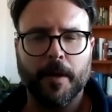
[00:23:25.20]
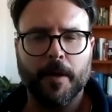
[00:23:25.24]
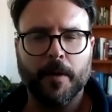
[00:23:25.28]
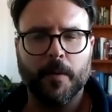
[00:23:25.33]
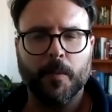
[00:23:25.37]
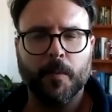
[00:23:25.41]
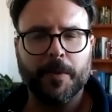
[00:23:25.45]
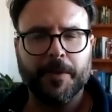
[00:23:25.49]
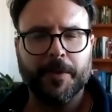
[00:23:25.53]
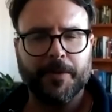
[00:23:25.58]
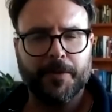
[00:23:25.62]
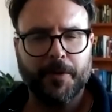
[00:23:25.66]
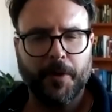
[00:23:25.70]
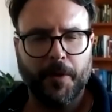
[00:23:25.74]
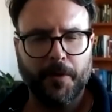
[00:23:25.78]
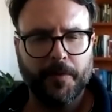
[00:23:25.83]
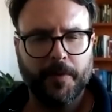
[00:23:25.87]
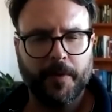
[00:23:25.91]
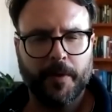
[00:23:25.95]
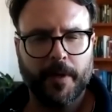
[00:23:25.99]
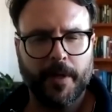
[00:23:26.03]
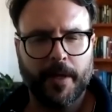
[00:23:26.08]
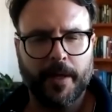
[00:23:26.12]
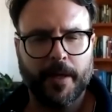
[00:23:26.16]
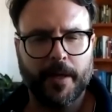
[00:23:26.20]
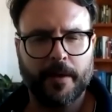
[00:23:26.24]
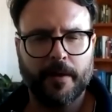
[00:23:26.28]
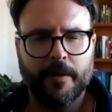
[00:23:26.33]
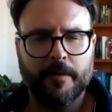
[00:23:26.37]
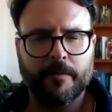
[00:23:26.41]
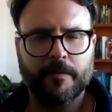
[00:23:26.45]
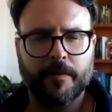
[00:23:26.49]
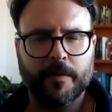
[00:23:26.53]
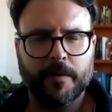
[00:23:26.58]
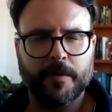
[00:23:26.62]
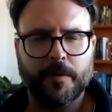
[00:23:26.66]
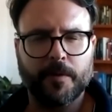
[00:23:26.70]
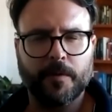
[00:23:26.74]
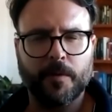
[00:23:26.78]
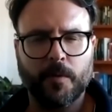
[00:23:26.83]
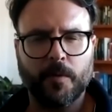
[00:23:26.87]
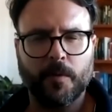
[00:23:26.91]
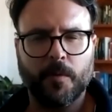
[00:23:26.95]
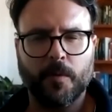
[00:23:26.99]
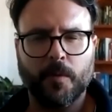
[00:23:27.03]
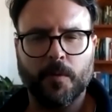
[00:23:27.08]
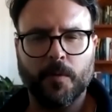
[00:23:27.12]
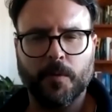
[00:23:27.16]
We don't have an
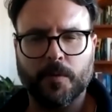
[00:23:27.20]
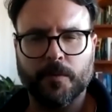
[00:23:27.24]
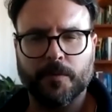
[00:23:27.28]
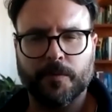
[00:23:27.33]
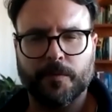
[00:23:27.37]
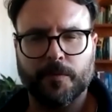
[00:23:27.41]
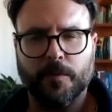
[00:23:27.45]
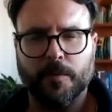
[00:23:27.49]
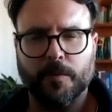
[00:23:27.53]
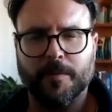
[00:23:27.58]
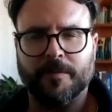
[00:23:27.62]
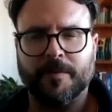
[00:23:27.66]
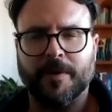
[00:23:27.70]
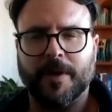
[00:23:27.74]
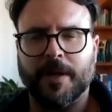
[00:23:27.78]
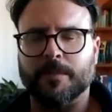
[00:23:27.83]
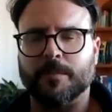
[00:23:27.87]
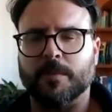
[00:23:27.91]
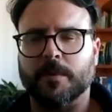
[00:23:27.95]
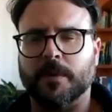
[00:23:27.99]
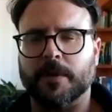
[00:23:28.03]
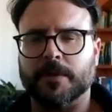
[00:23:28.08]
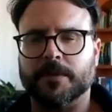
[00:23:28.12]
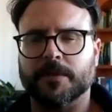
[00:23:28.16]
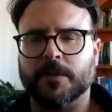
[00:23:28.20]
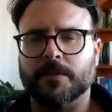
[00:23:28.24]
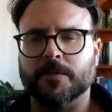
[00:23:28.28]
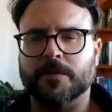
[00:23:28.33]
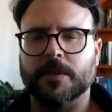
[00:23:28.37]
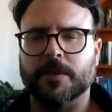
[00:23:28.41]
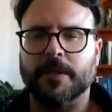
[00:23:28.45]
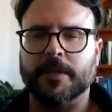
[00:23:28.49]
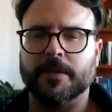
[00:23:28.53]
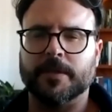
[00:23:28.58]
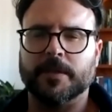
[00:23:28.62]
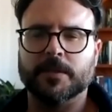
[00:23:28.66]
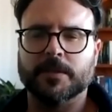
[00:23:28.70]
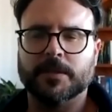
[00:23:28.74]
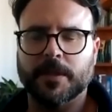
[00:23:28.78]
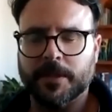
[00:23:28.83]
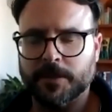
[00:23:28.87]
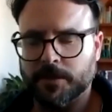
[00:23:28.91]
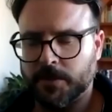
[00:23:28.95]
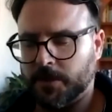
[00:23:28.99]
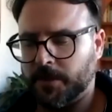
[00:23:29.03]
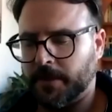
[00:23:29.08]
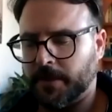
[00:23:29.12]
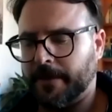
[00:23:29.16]
order form available, I don't think, at this
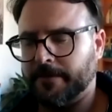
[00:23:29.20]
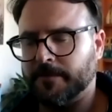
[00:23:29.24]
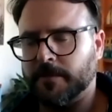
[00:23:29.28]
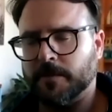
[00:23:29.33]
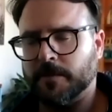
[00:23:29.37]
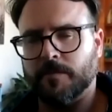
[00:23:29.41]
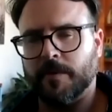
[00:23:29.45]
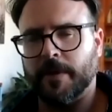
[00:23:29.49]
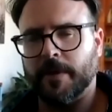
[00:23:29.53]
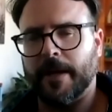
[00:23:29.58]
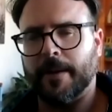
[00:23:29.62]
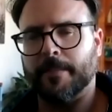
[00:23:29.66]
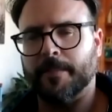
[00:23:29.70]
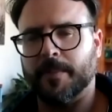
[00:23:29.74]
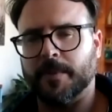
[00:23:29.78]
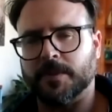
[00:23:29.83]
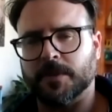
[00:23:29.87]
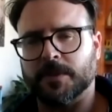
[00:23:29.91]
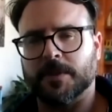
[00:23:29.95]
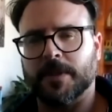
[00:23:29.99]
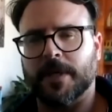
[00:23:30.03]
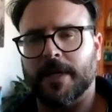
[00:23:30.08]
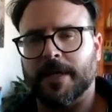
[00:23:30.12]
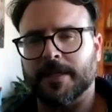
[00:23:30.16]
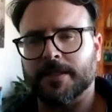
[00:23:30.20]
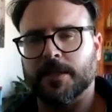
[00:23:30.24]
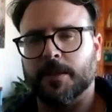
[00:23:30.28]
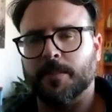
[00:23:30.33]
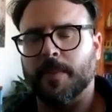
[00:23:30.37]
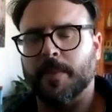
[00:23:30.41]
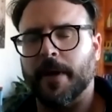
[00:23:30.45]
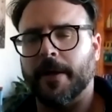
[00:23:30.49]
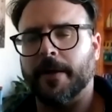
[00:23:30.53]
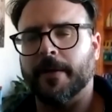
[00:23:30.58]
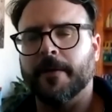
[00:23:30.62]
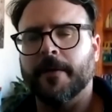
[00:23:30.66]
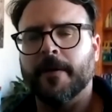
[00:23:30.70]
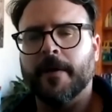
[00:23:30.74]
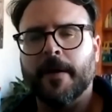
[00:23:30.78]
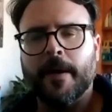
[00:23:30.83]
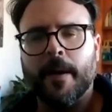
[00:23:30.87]
stage, so you'd have to ring up and just ask about it.